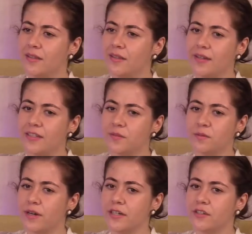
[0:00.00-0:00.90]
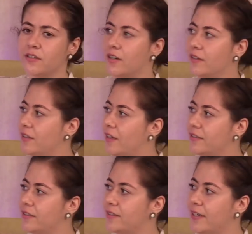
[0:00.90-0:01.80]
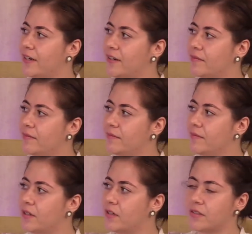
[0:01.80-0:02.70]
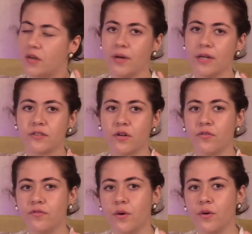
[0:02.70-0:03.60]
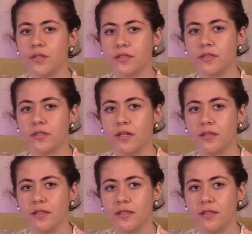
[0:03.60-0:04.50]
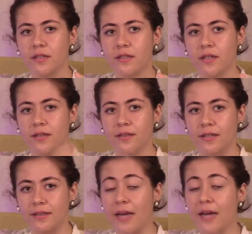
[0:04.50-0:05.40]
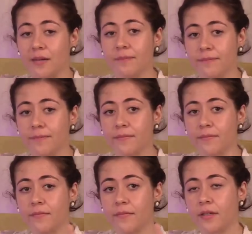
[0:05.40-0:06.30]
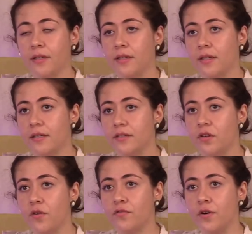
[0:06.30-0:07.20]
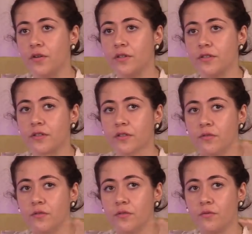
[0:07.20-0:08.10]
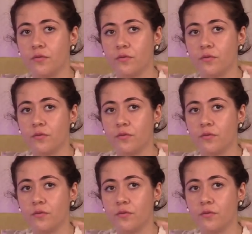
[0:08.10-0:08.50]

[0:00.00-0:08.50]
the inspiration got lost there because I was so focused on the on the time and so focused on what